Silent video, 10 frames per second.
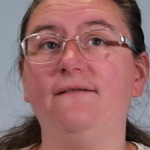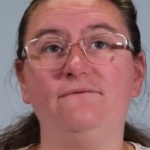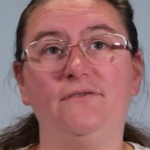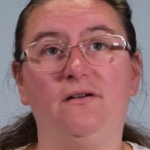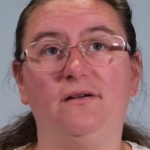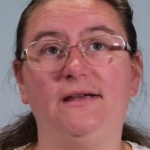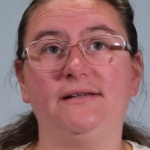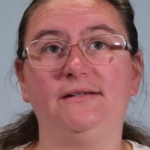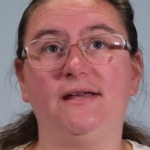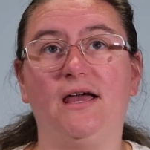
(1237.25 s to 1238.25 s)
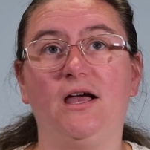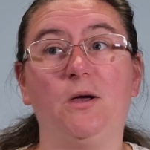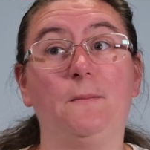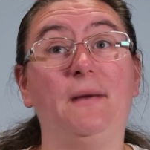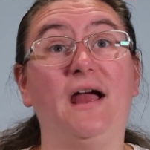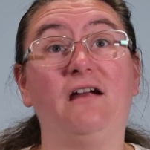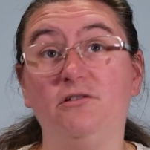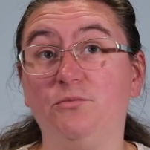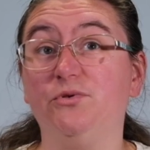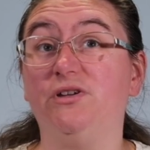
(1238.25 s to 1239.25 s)
and find a
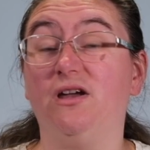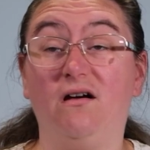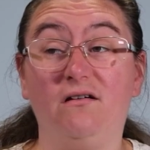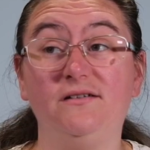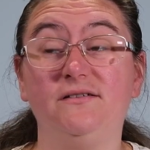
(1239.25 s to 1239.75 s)
comparable yarn,